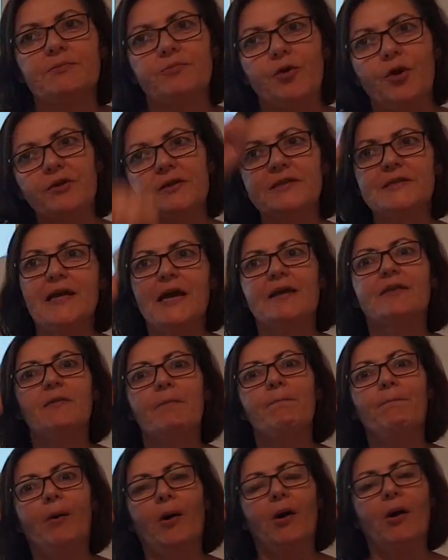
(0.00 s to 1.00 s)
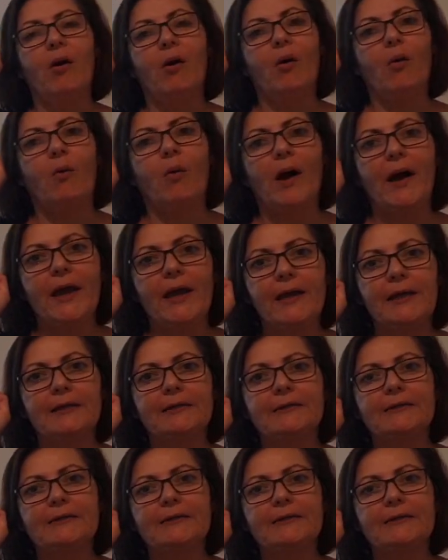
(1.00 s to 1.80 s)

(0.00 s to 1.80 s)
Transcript: I'm going to take the but away.